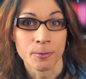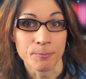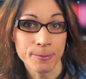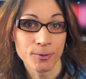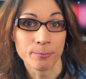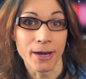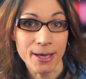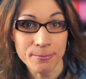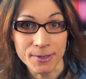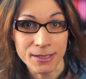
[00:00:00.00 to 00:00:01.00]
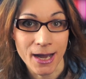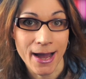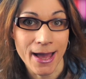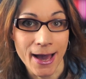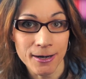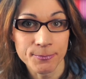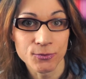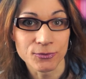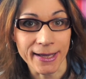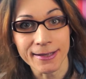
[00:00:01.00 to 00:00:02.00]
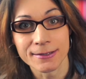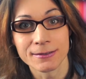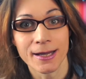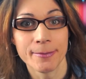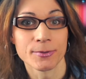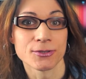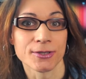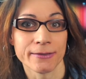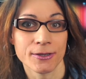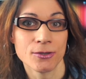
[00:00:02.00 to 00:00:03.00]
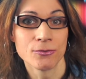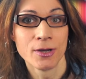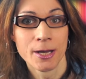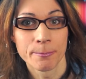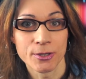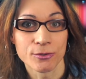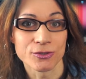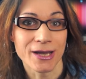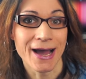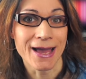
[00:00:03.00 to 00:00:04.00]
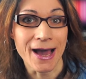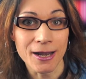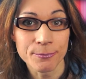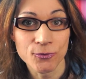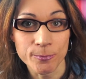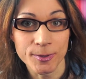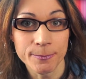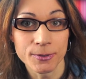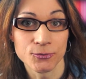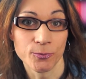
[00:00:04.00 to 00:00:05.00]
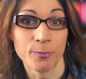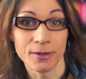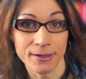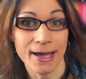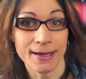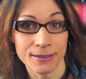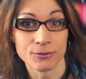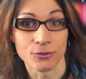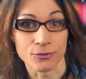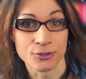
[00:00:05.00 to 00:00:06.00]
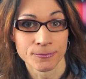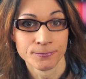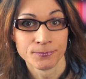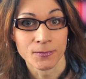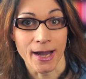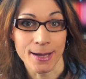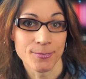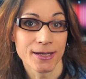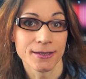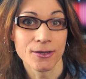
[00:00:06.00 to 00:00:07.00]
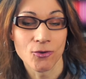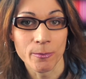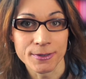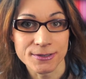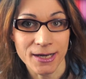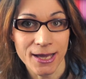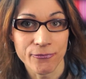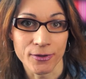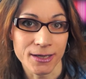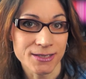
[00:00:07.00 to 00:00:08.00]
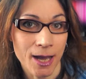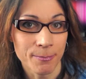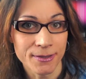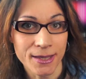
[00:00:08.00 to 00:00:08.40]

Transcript: People blame me, I helped to tighten Apple's revenue because I helped to people to build a Hackintosh. I'm getting comments like, for example,